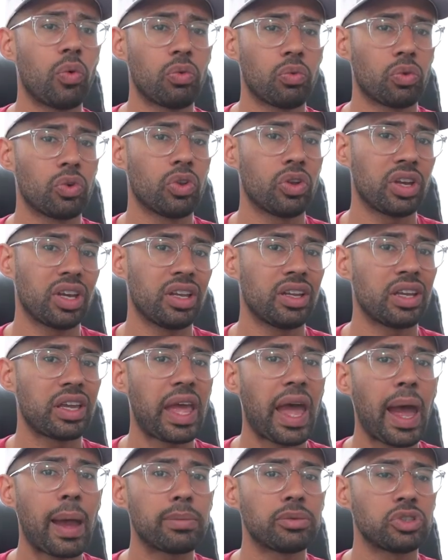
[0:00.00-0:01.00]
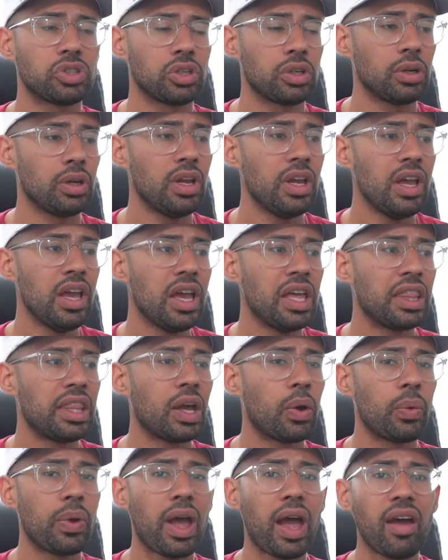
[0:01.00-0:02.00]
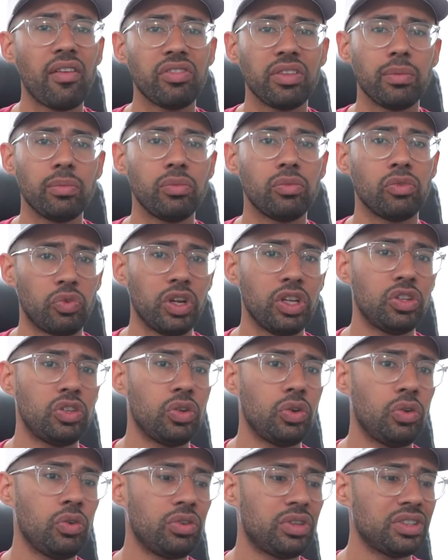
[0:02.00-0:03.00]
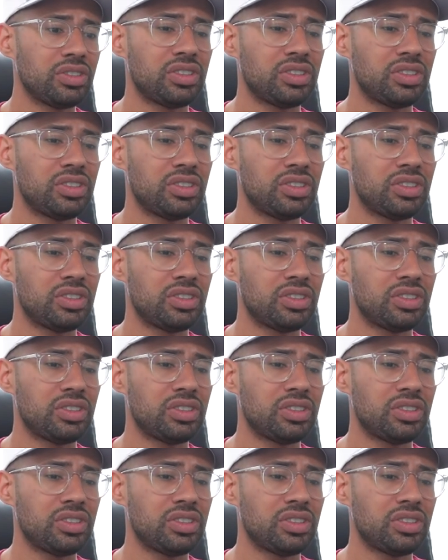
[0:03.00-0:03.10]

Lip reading: what we're looking to capture. Now we have them redo the